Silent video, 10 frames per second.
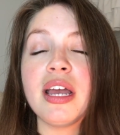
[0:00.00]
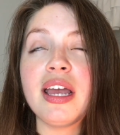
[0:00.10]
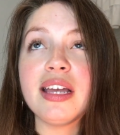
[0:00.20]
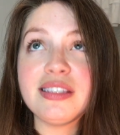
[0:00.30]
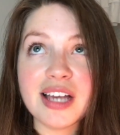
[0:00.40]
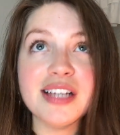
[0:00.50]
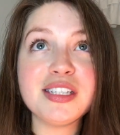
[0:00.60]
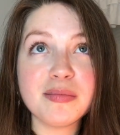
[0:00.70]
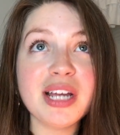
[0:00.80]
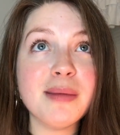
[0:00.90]
it does
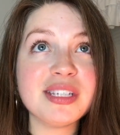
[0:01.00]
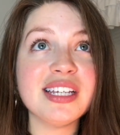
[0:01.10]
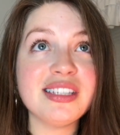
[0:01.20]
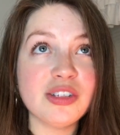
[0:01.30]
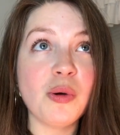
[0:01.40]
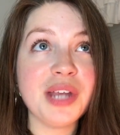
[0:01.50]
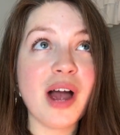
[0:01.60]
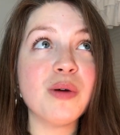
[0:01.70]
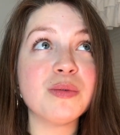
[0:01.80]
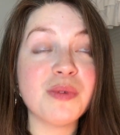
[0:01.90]
sometimes get sold
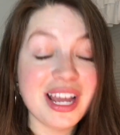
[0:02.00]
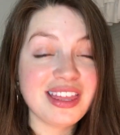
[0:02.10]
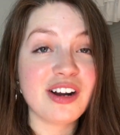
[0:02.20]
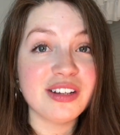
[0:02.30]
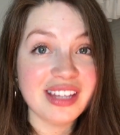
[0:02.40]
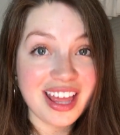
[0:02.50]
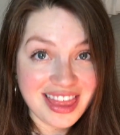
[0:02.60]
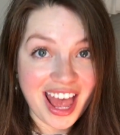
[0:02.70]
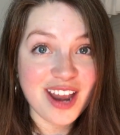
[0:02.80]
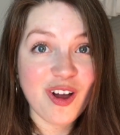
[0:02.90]
out right there and
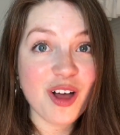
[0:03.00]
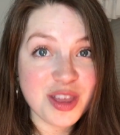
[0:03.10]
then on the